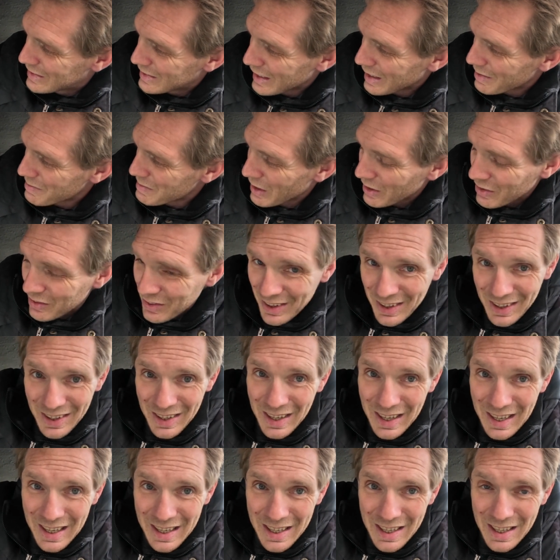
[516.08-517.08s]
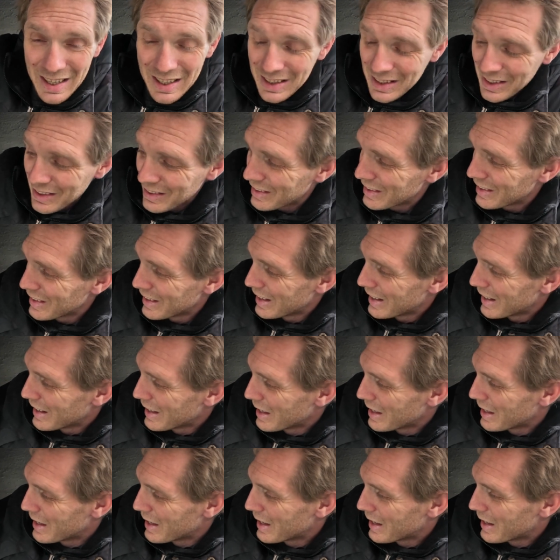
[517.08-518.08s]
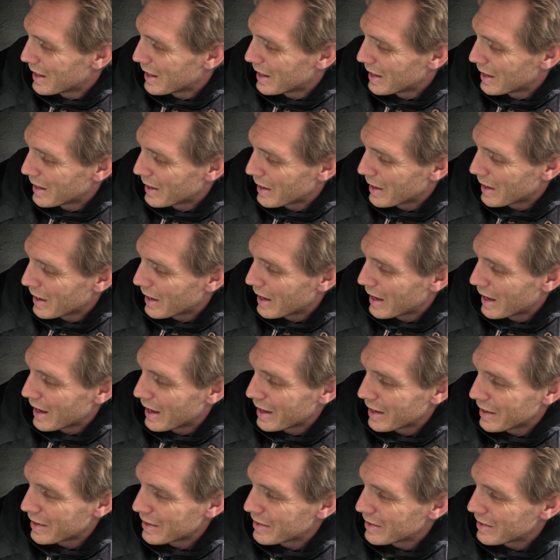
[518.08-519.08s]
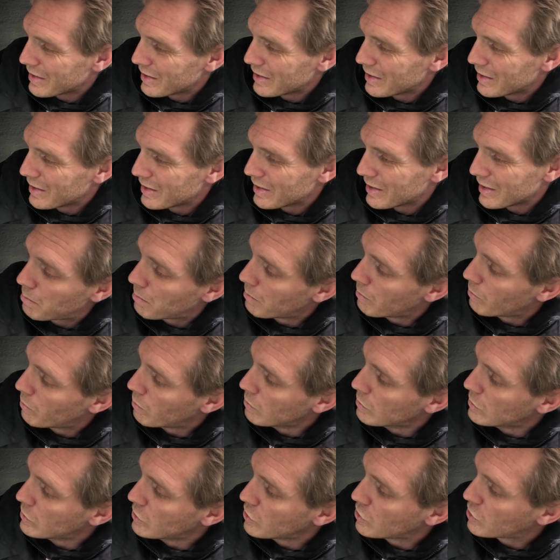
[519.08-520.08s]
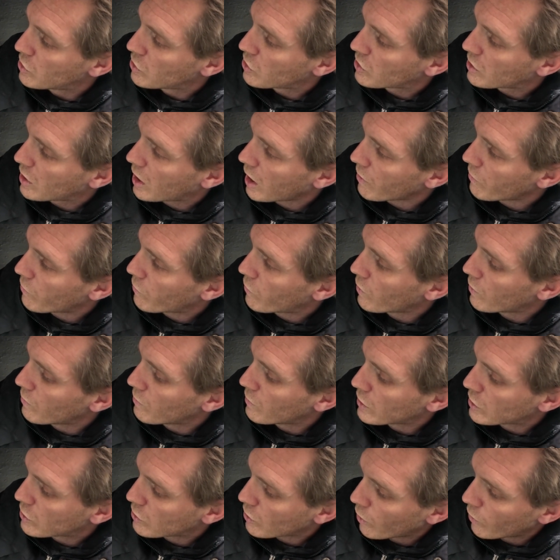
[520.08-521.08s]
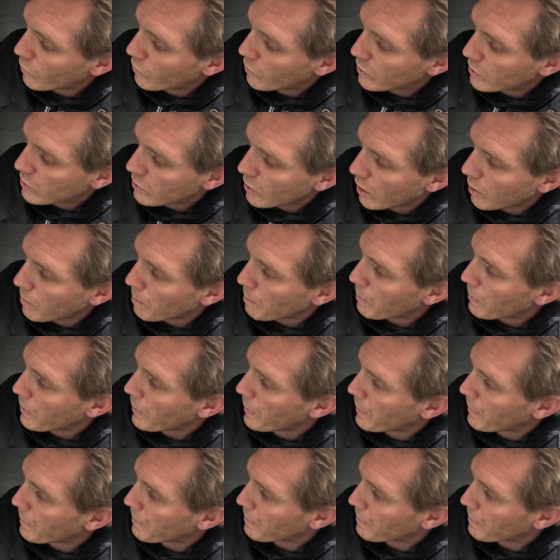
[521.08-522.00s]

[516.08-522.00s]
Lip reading: I'm just gonna clean it and scuff the surface up,